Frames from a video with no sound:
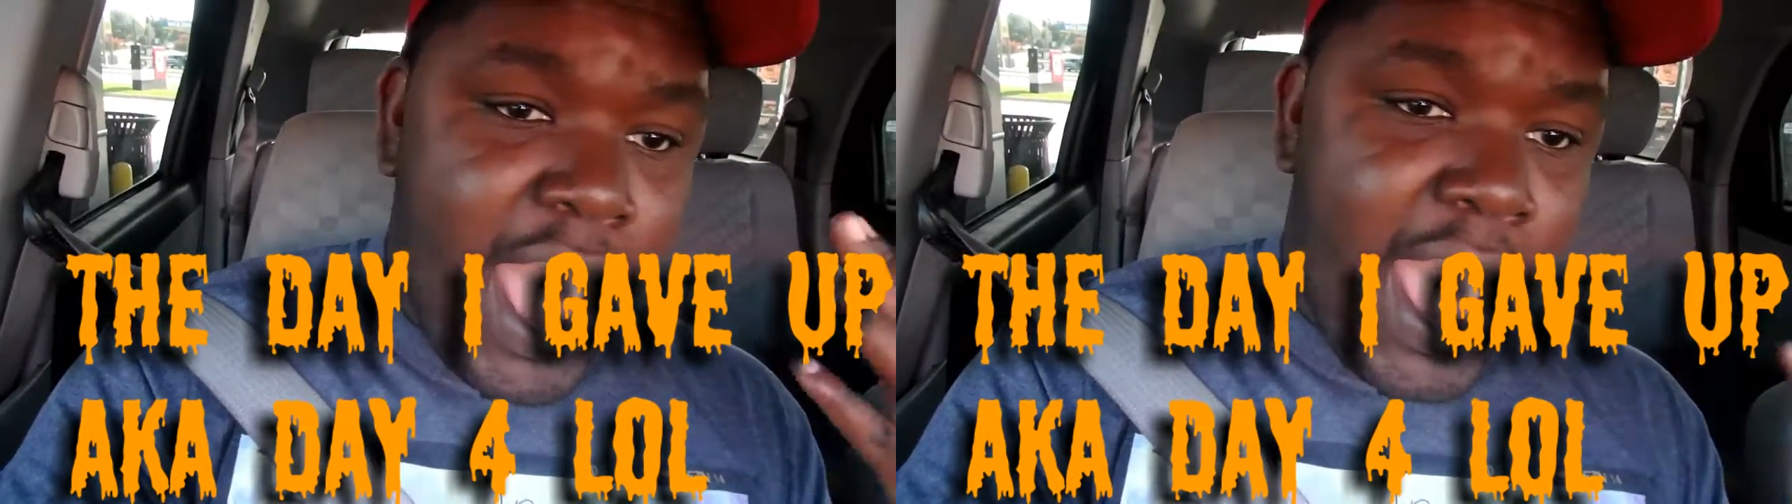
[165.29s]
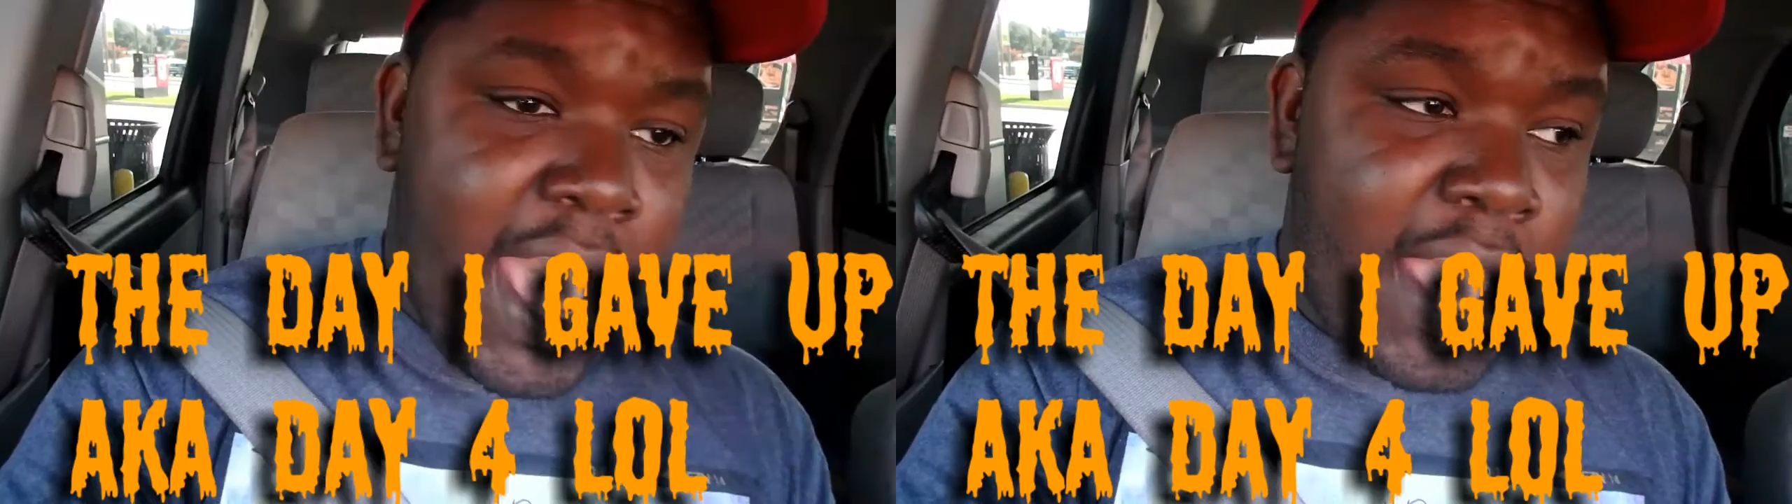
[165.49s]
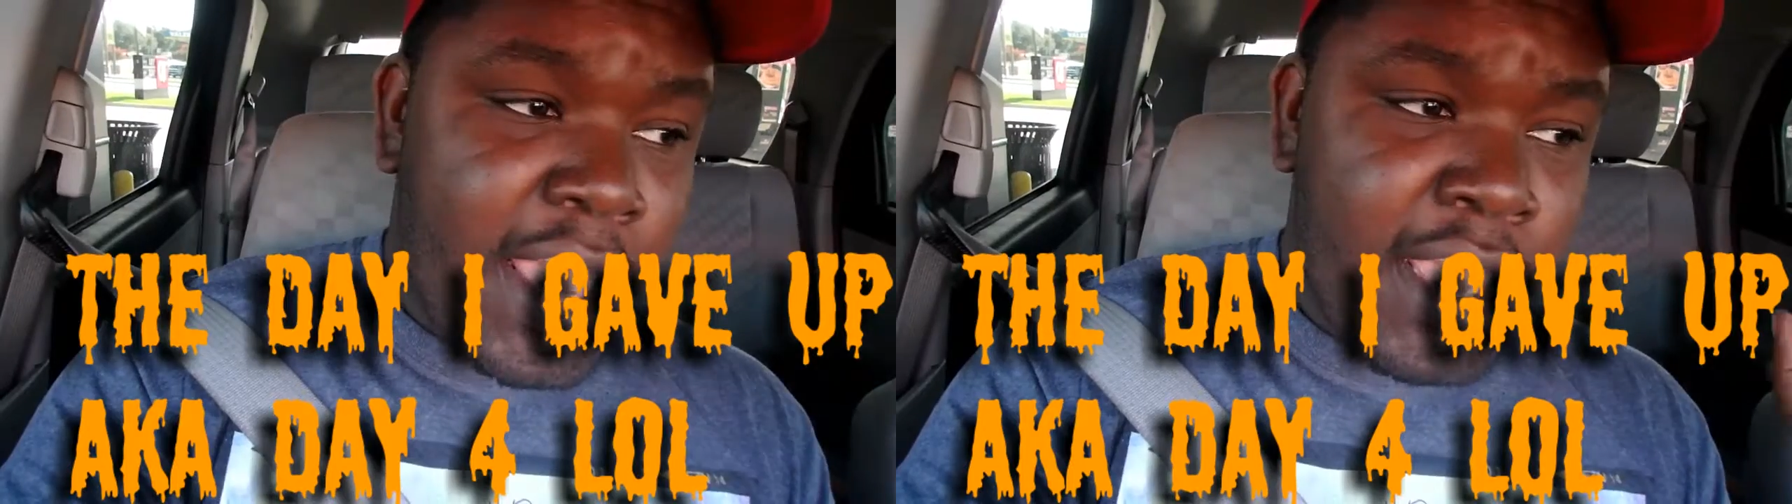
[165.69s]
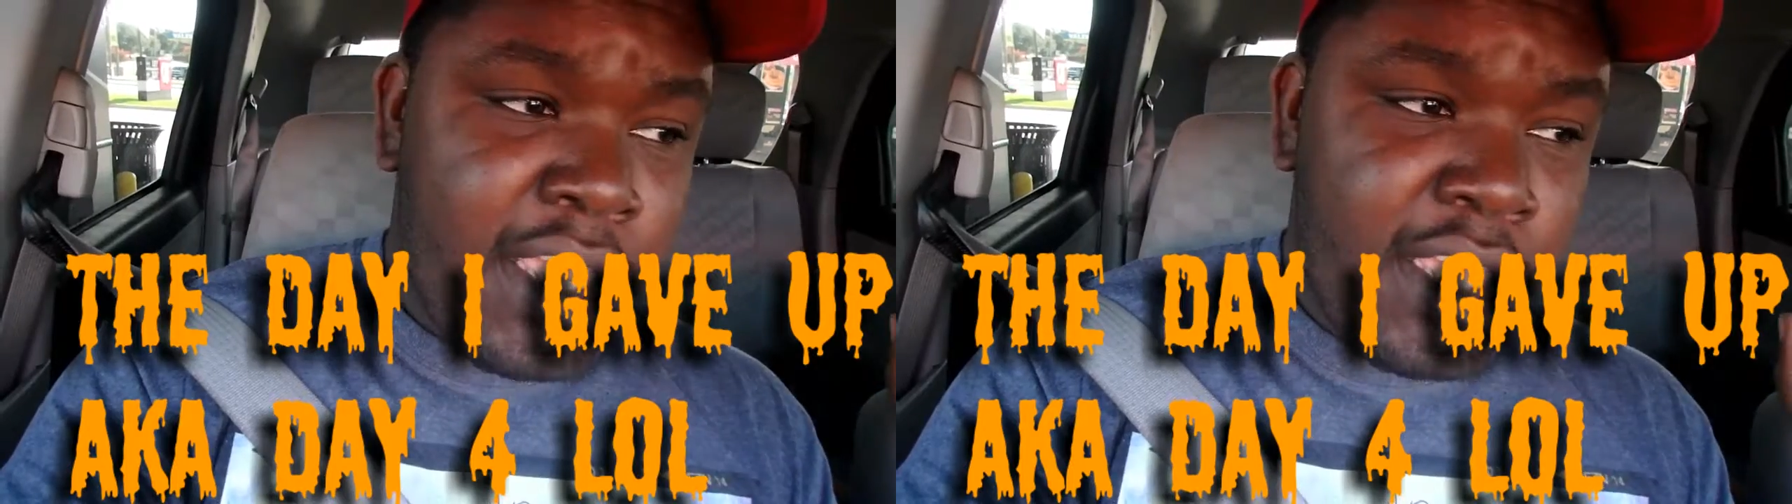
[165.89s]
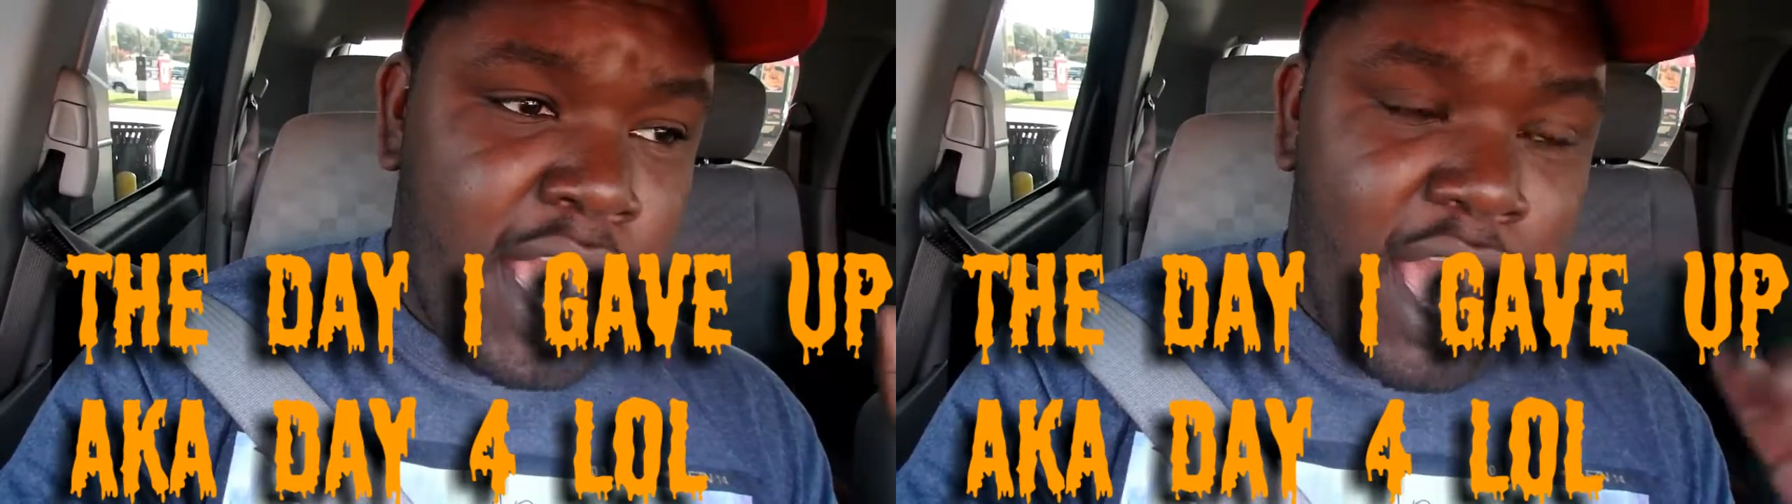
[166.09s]

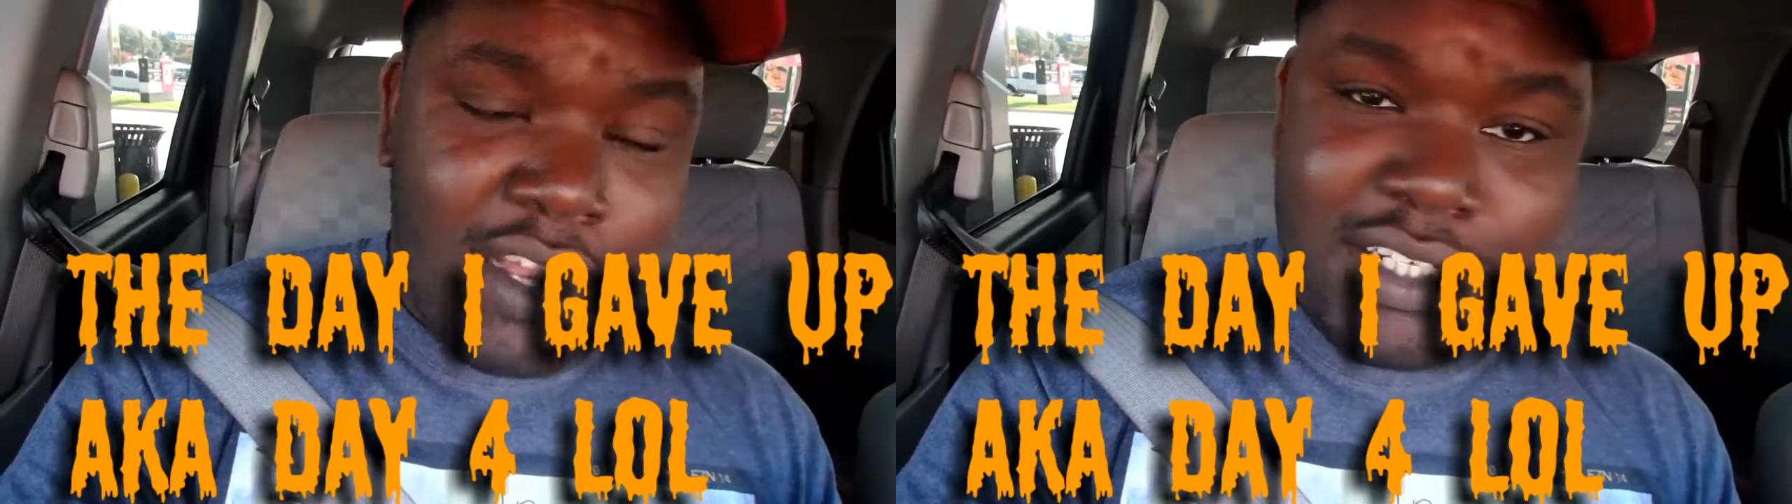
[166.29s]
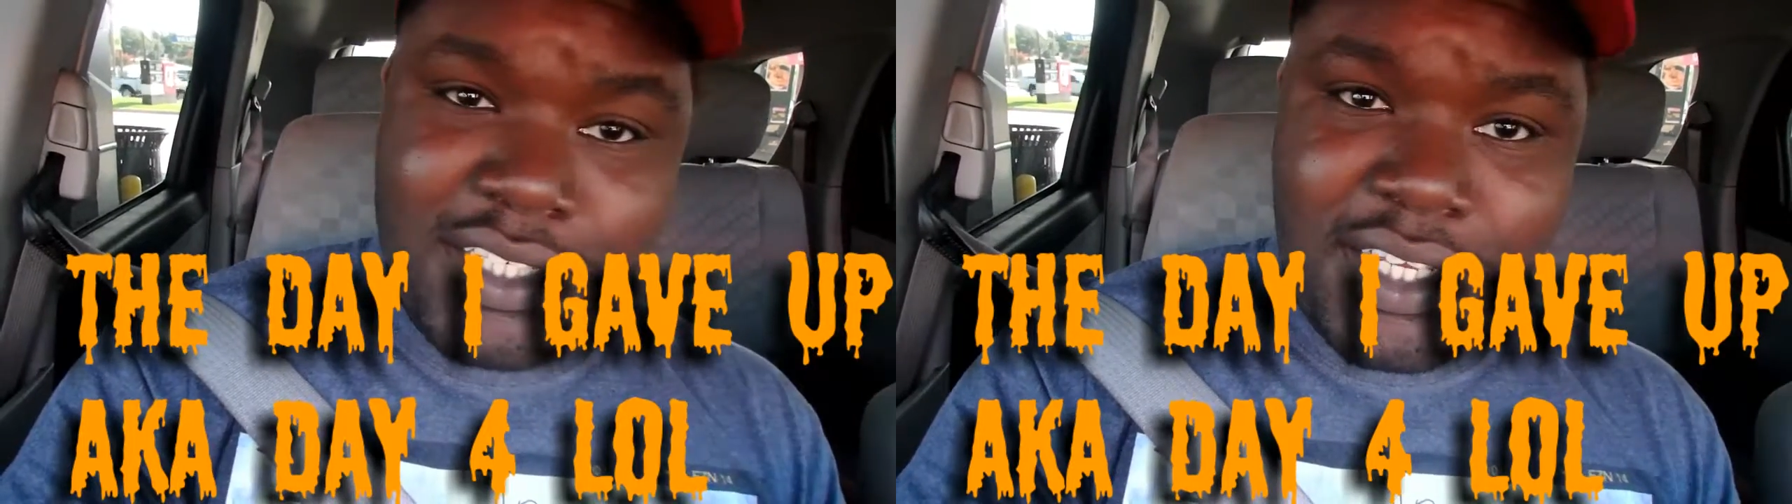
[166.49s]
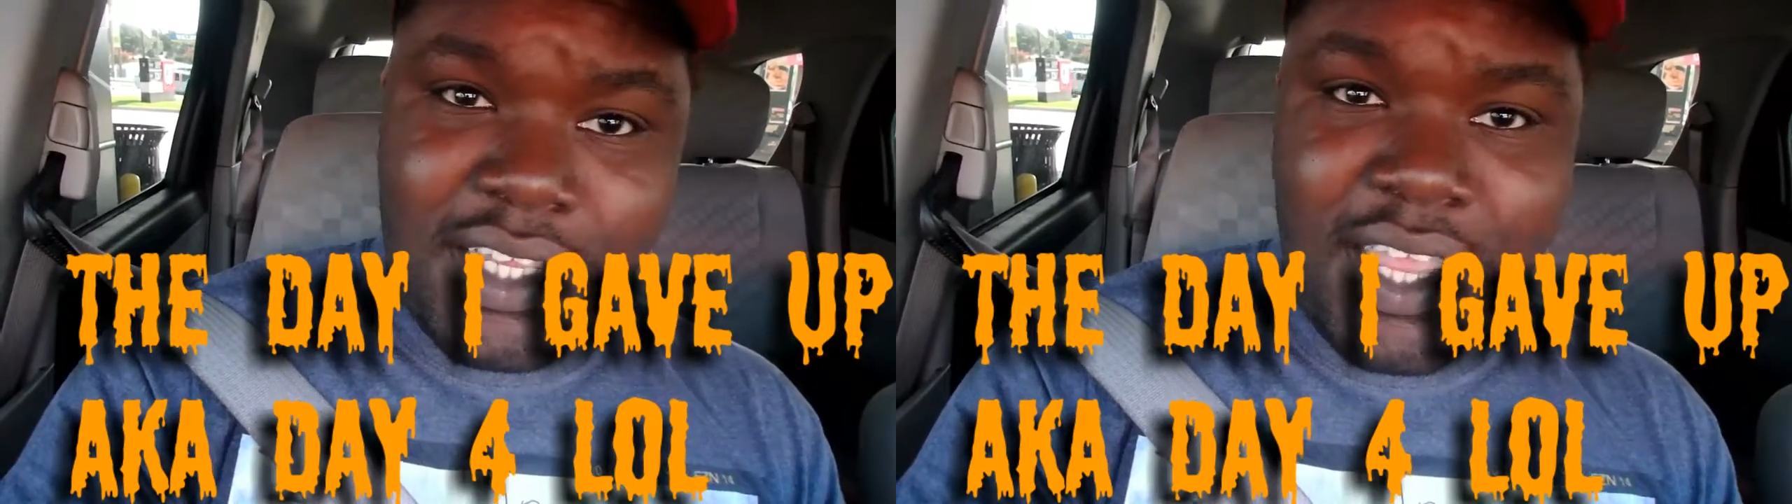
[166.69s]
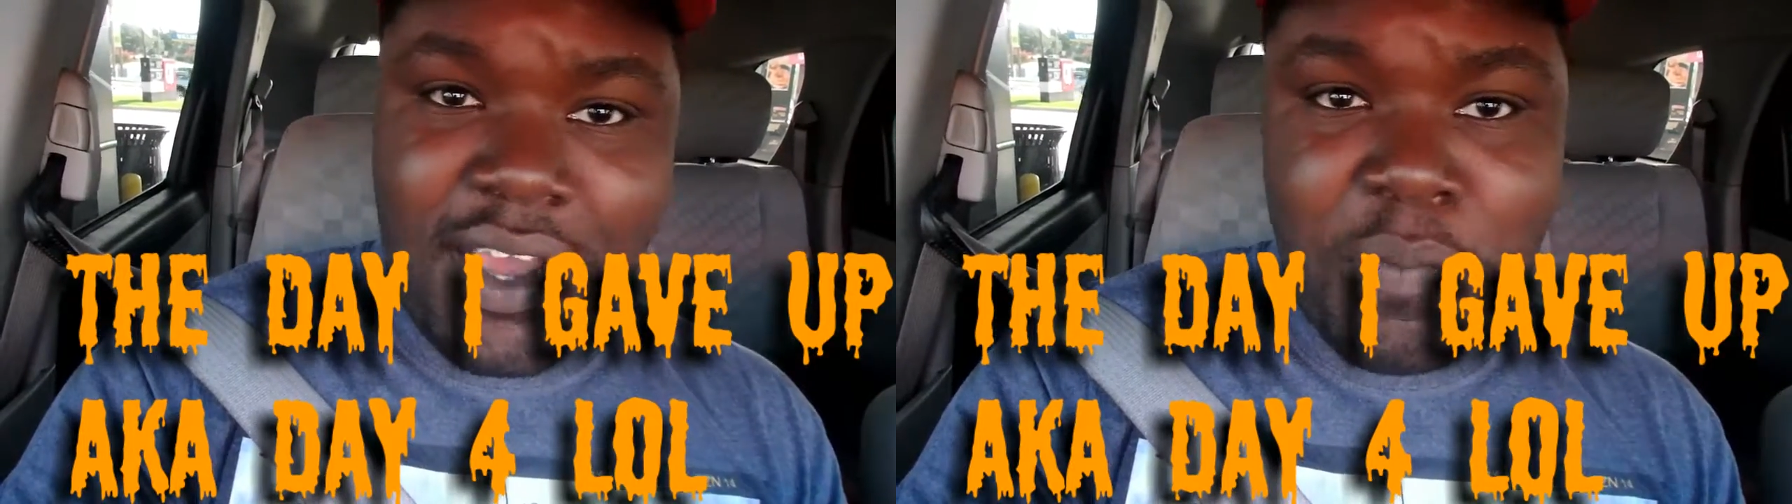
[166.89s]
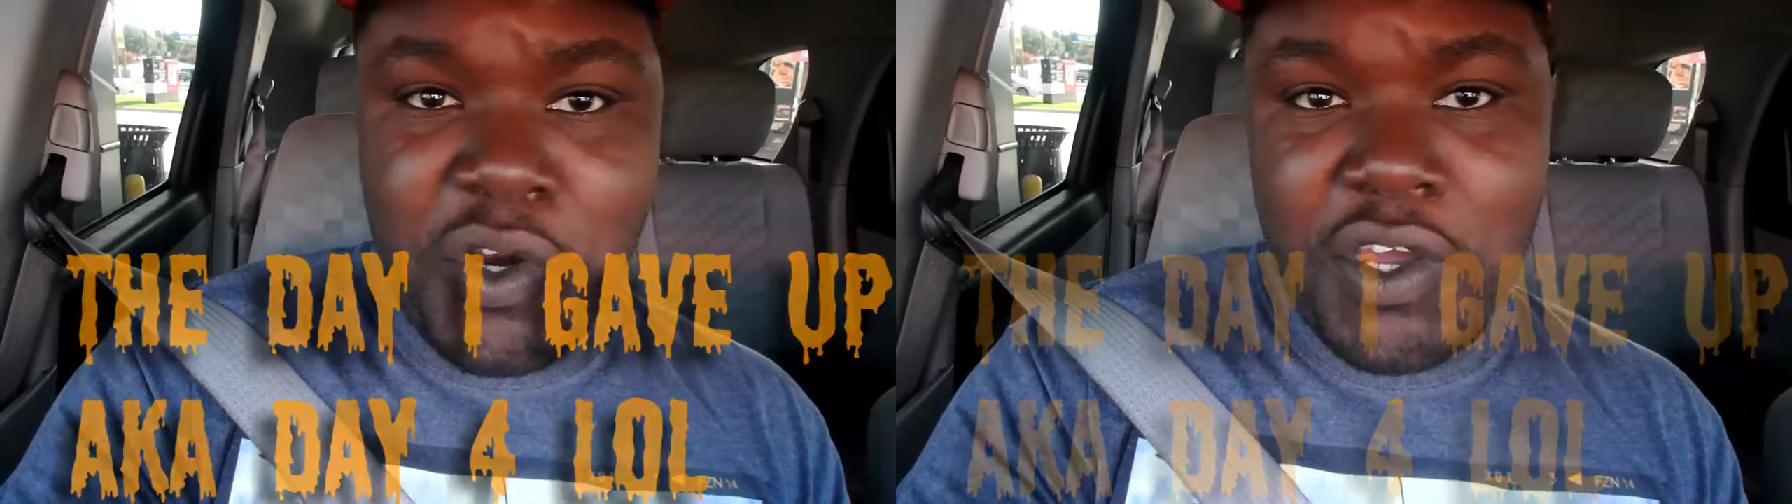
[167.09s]
I honestly
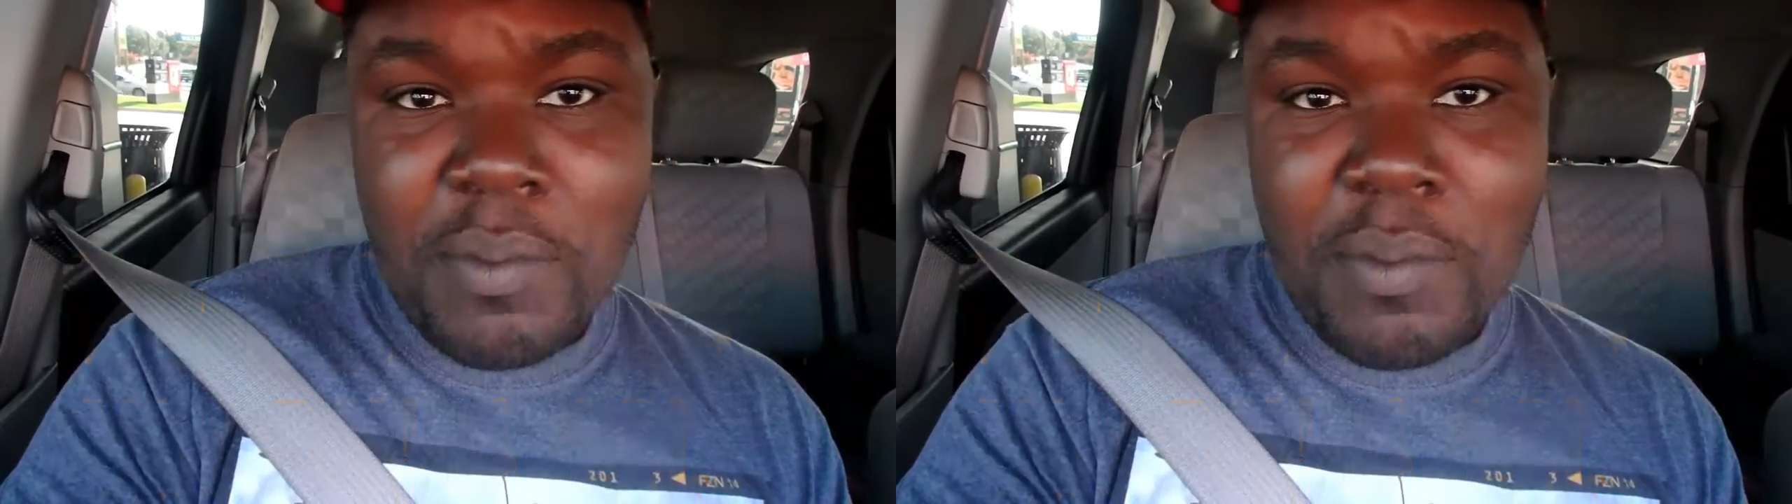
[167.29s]
think I'm gonna